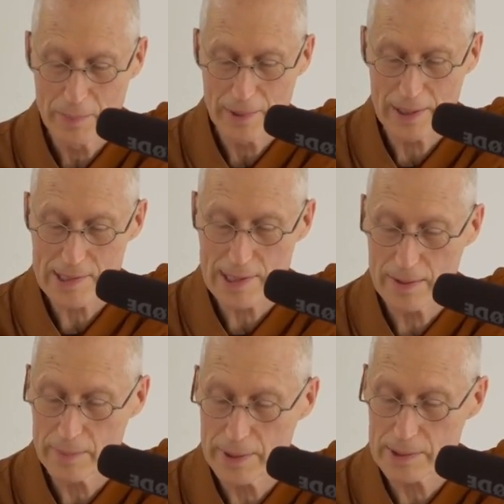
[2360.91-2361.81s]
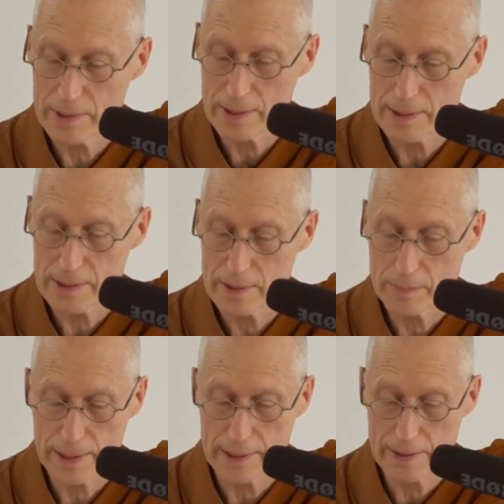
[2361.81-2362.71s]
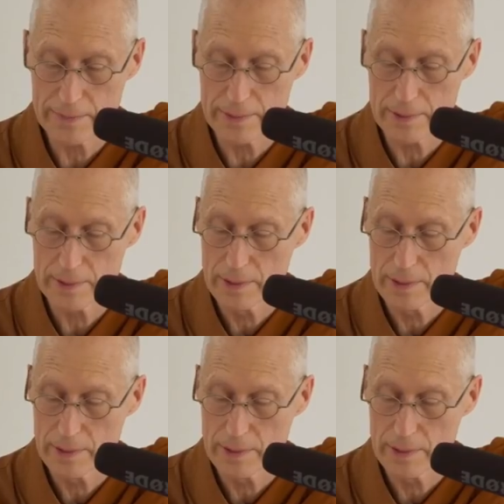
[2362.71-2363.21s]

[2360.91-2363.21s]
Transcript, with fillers: because I have been taught by a different